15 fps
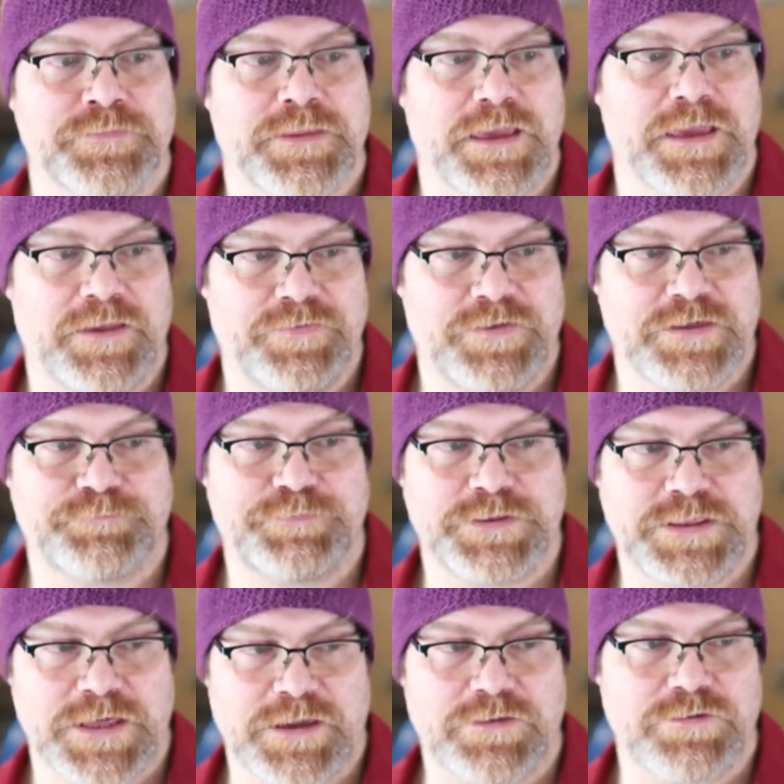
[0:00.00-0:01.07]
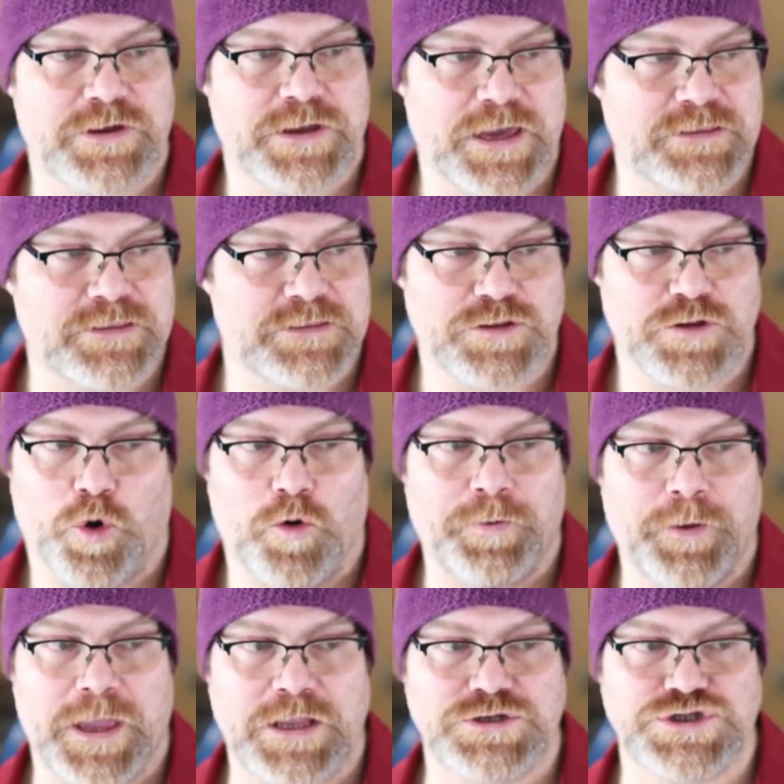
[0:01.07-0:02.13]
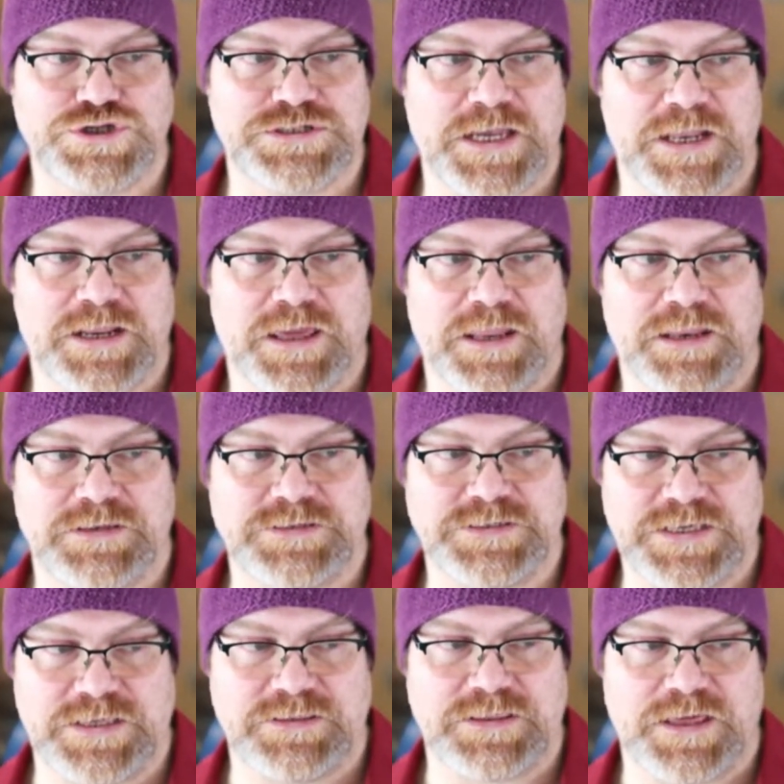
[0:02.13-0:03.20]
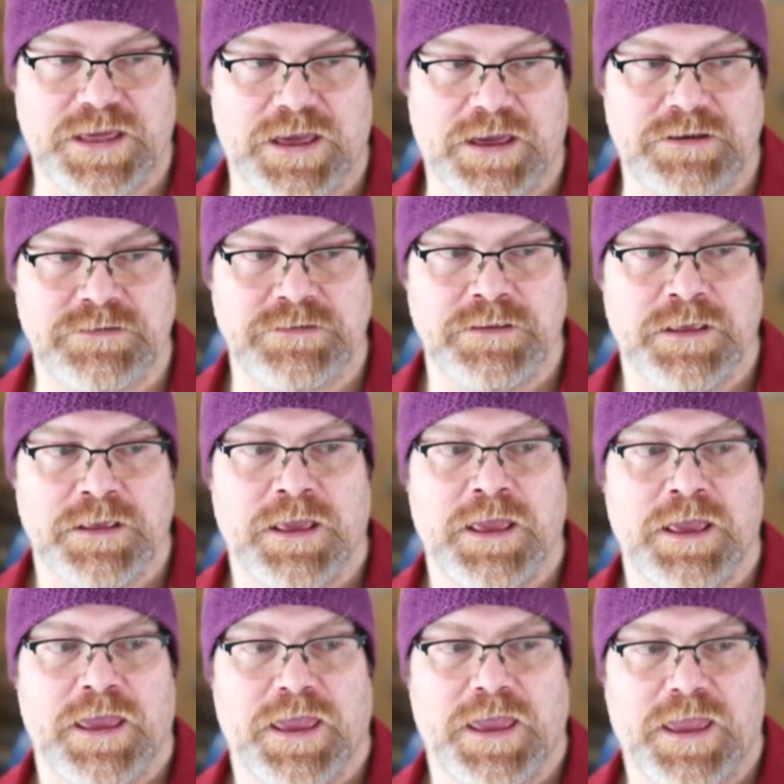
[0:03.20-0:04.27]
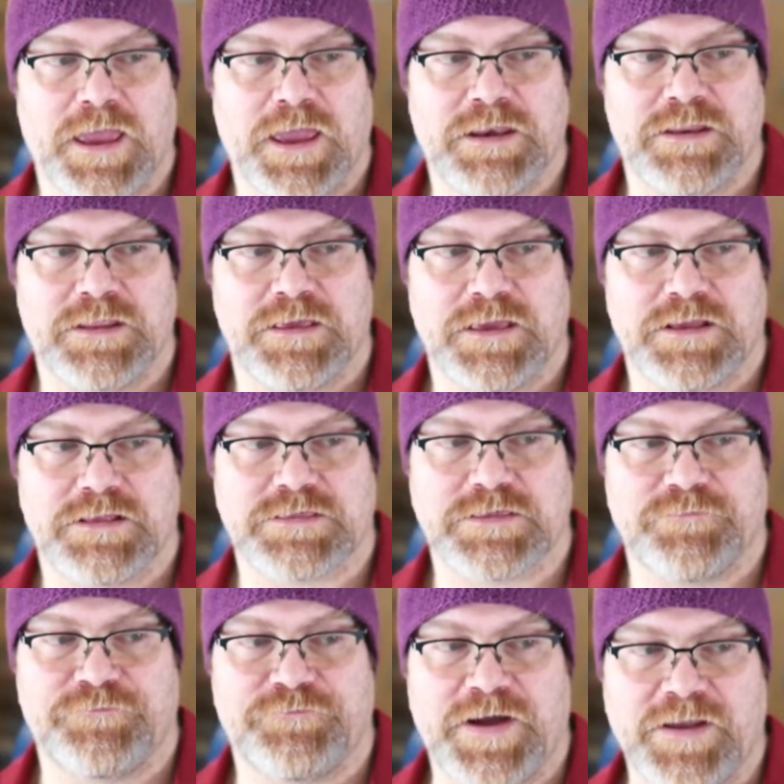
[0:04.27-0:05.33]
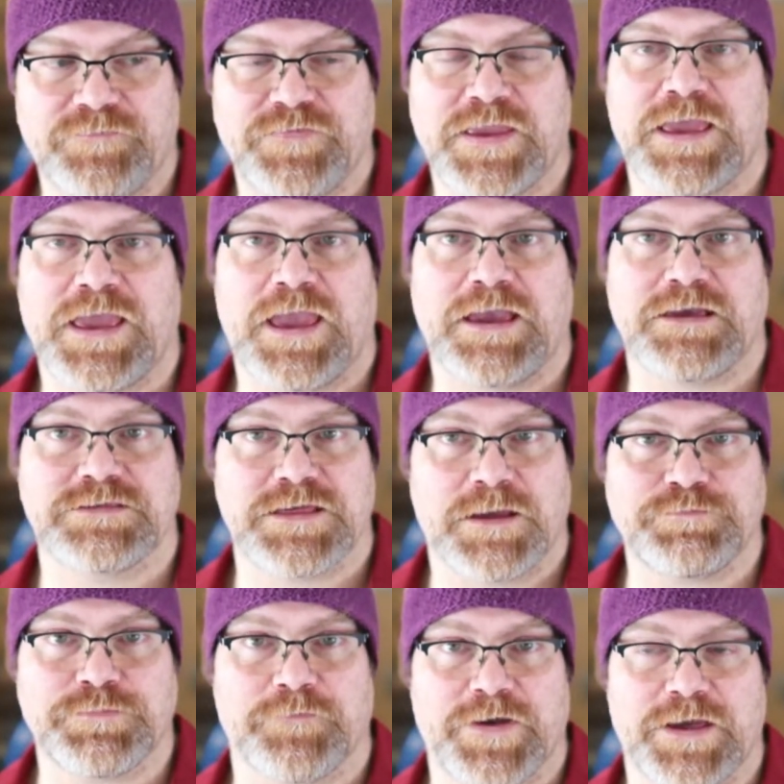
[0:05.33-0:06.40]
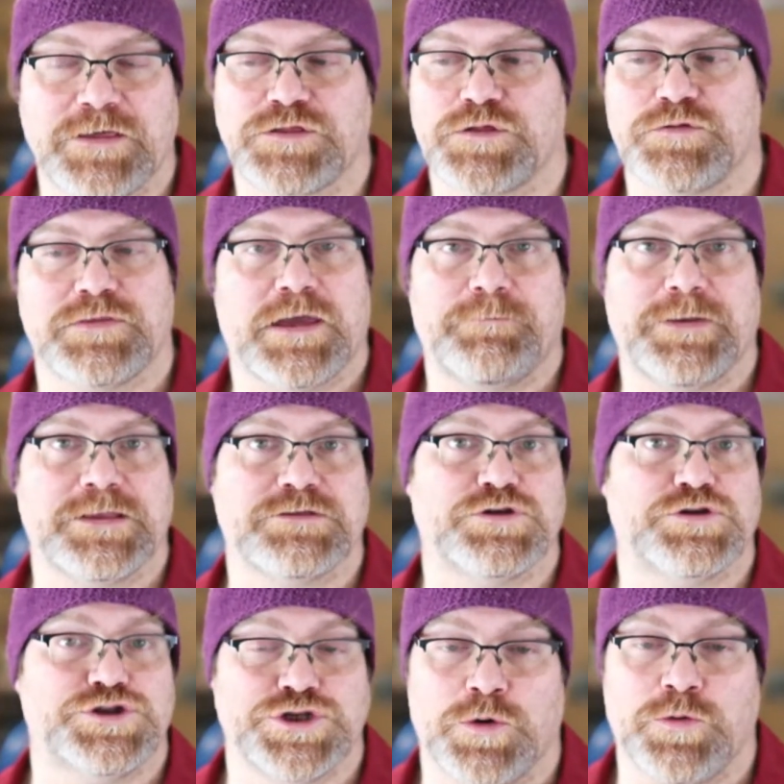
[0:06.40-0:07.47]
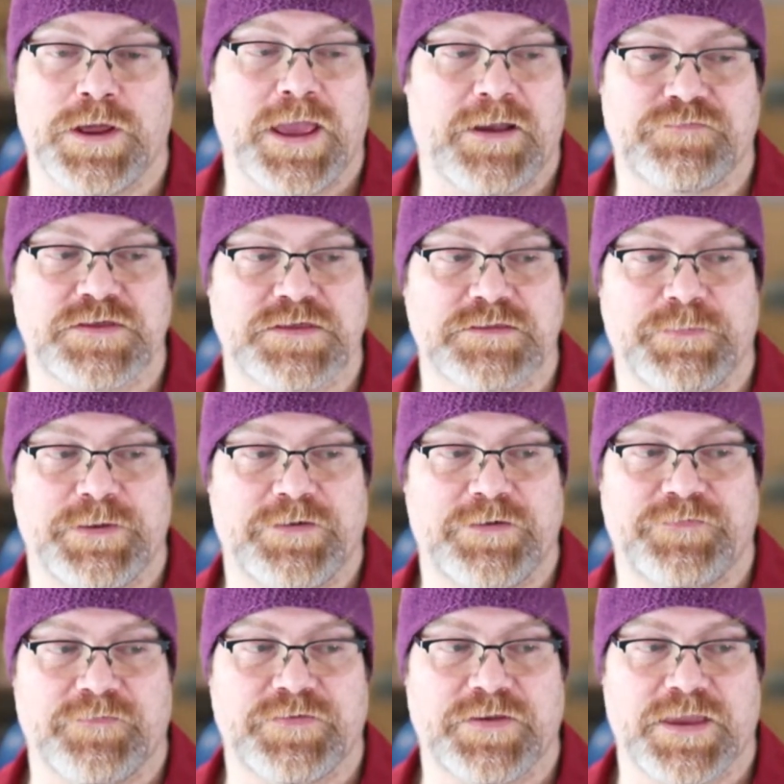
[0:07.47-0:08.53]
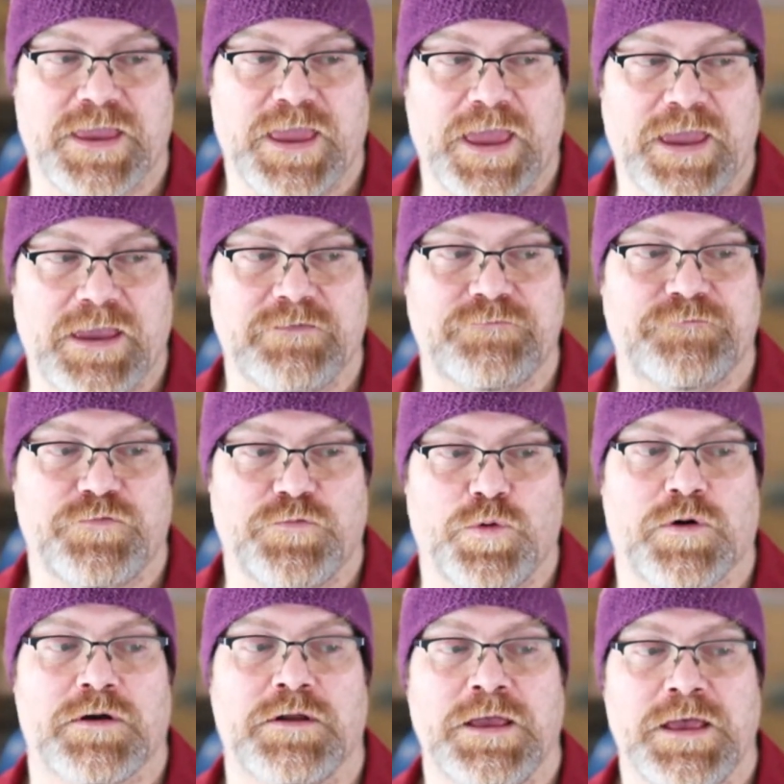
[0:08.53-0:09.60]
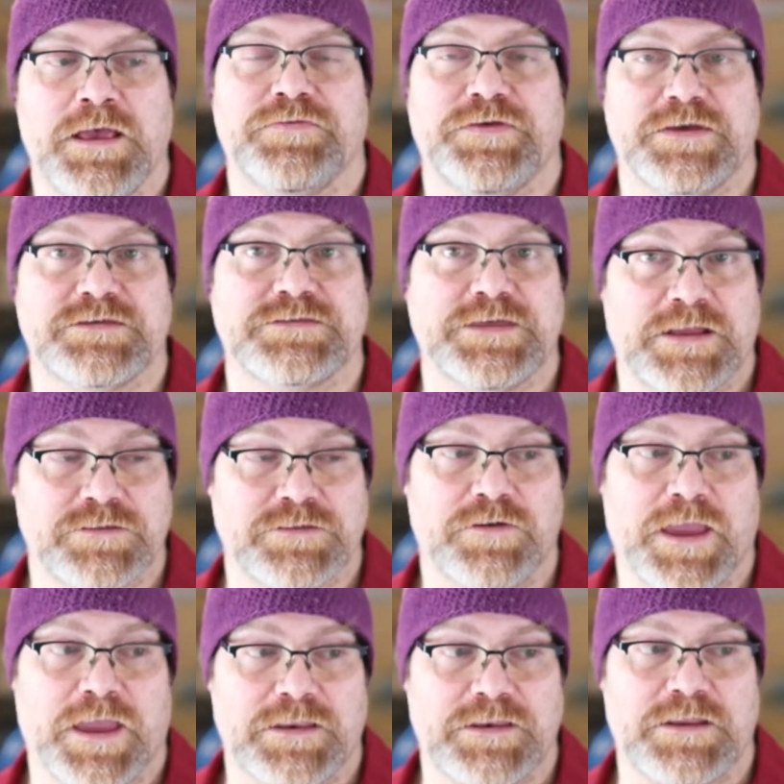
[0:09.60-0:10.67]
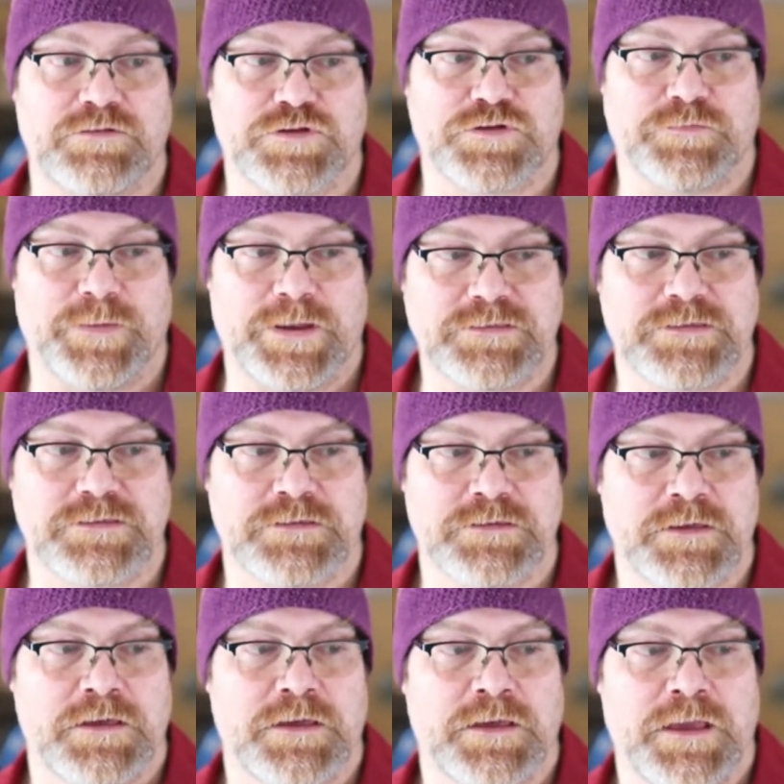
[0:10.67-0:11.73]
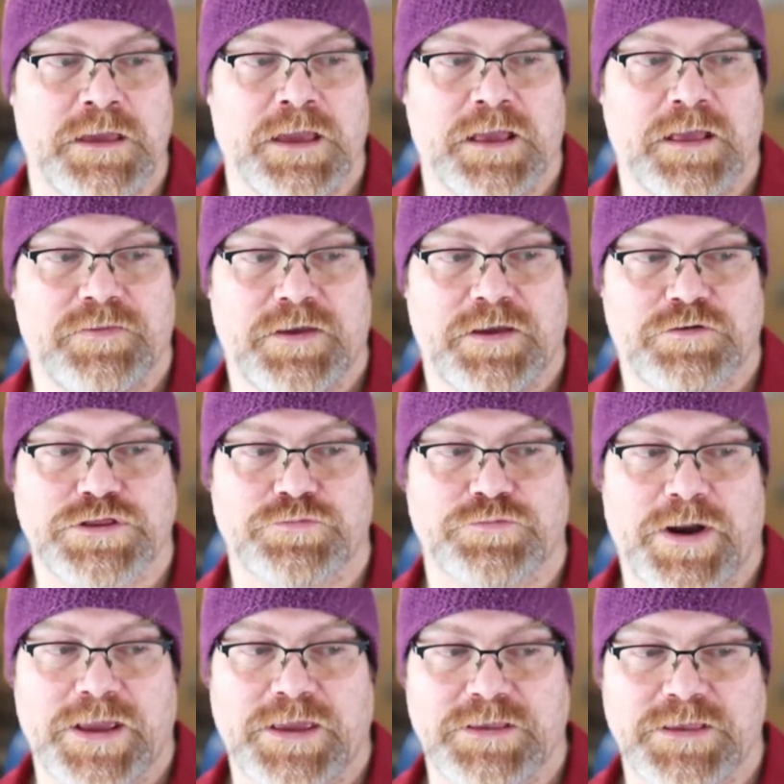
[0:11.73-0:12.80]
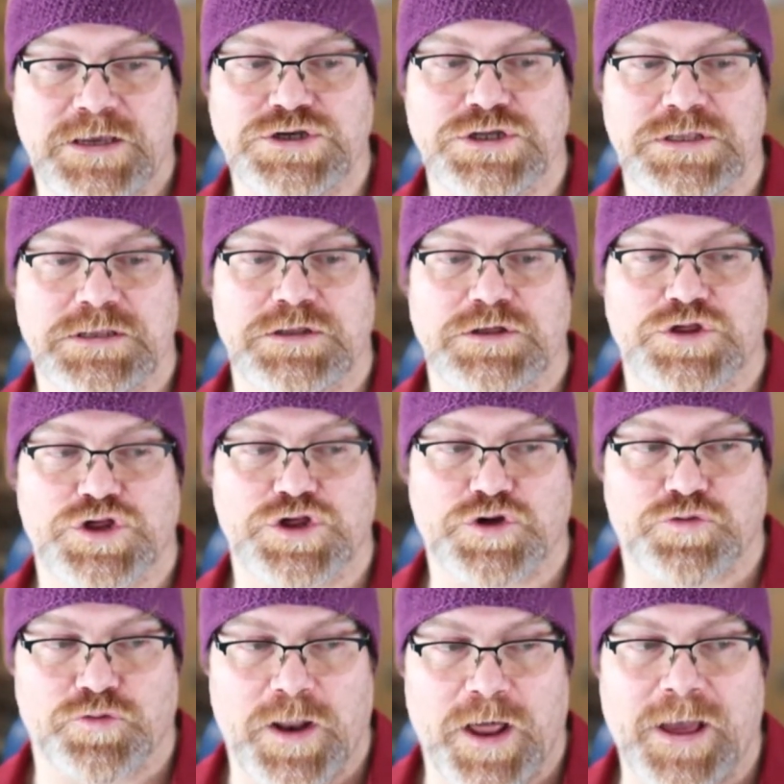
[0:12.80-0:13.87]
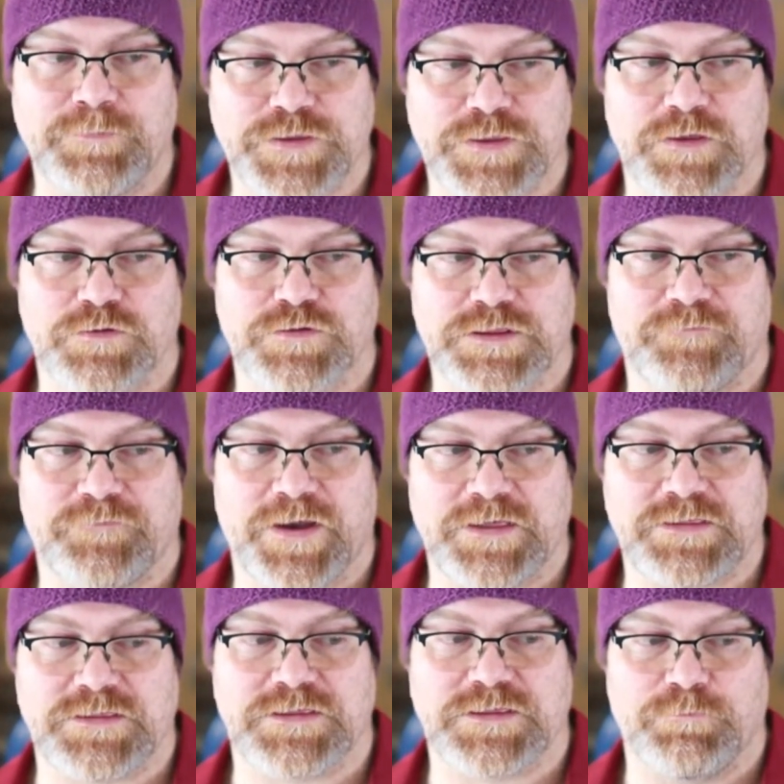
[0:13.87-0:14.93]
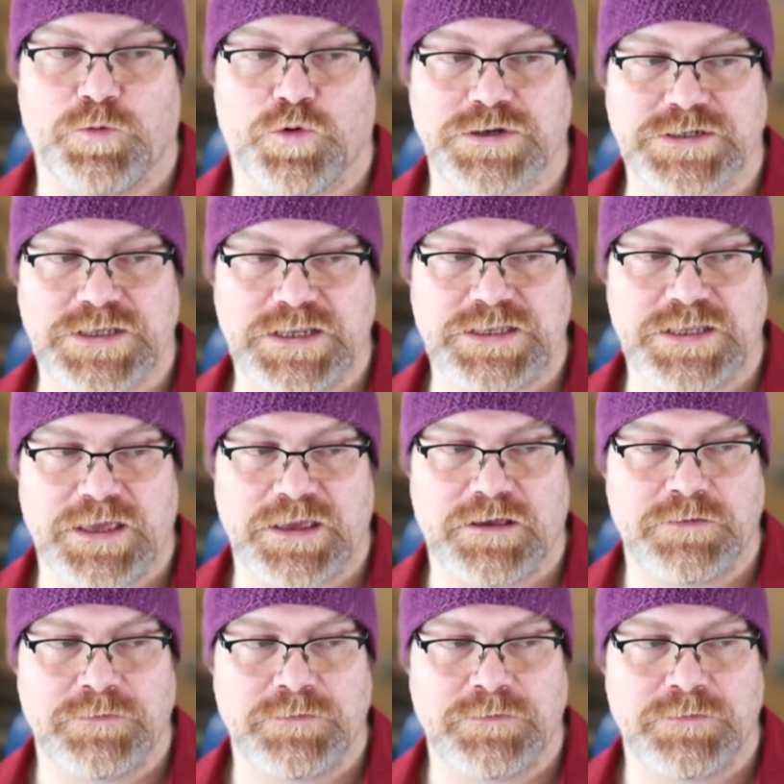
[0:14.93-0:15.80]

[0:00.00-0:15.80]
In this particular case, this whole page is dedicated to DZN, and it's a 510K exempt device, so that means you don't have to submit a 510K for these dental hand instruments. Here's the regulation that describes those devices in more detail.